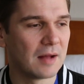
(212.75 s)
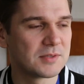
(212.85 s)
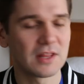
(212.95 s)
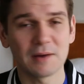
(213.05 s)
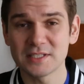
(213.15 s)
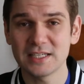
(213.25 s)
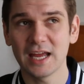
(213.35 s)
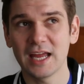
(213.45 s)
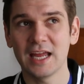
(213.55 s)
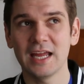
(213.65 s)
So that was
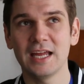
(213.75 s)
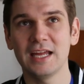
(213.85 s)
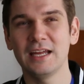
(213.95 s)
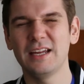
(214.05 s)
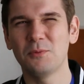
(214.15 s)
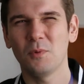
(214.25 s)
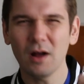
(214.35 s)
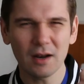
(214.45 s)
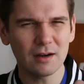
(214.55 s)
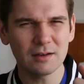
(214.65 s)
day
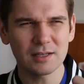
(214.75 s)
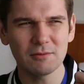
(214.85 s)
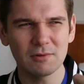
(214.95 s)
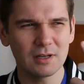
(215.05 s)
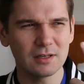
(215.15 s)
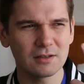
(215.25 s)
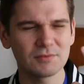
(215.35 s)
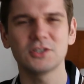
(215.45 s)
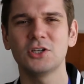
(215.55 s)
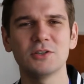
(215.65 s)
one
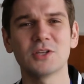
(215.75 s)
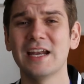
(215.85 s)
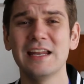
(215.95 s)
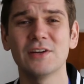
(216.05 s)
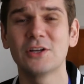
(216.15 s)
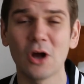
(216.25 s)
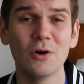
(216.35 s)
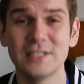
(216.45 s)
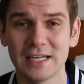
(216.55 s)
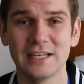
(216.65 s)
of the show. So I didn't even
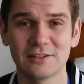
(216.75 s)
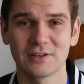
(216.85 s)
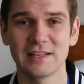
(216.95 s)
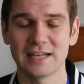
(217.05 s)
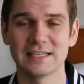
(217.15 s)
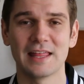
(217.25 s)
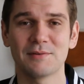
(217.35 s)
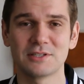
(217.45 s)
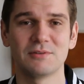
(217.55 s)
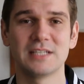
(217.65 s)
go to E3 that day. That
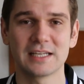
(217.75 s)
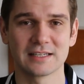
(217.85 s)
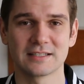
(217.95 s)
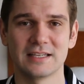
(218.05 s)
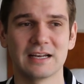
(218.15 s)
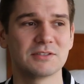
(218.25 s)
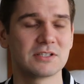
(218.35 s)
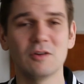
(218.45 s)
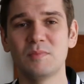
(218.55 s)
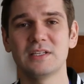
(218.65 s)
was the ridiculous thing. I was
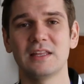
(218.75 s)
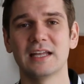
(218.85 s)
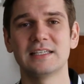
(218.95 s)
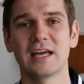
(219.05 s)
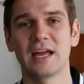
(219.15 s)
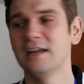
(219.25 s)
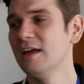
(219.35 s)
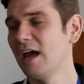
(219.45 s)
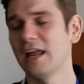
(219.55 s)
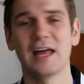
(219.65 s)
so busy that day,
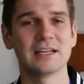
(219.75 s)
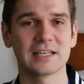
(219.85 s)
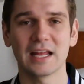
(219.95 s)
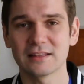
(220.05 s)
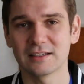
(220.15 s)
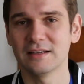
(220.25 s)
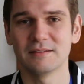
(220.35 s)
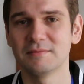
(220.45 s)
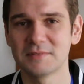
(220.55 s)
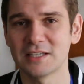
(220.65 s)
and I had to get the
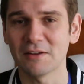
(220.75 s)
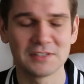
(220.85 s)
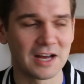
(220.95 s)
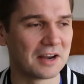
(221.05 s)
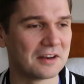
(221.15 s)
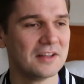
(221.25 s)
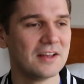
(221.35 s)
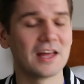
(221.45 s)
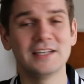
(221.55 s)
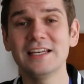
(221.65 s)
stuff done
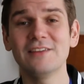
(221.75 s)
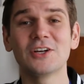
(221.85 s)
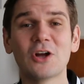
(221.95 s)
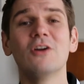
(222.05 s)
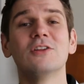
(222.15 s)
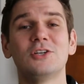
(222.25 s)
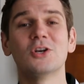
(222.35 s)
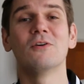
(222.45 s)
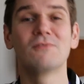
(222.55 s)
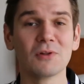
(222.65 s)
that I didn't even go to the
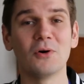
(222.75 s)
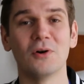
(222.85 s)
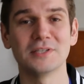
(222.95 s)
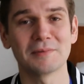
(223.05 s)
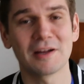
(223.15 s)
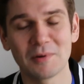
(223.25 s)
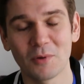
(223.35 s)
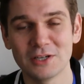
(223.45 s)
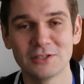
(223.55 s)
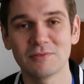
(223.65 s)
show floor, something I've been
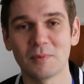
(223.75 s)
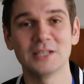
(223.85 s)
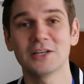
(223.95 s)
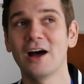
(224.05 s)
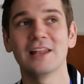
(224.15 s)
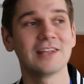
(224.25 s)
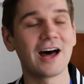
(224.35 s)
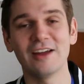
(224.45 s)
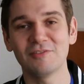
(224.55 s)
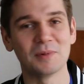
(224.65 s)
wanting to do for my entire
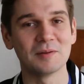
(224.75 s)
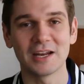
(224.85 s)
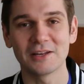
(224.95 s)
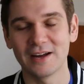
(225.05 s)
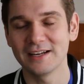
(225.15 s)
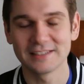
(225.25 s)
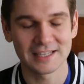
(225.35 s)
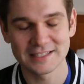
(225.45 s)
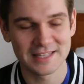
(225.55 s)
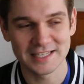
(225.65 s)
life, but anyway,
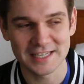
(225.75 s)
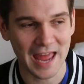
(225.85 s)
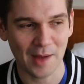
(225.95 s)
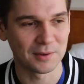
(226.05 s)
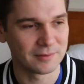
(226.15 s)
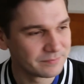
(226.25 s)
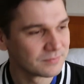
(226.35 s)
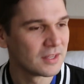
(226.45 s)
that didn't happen.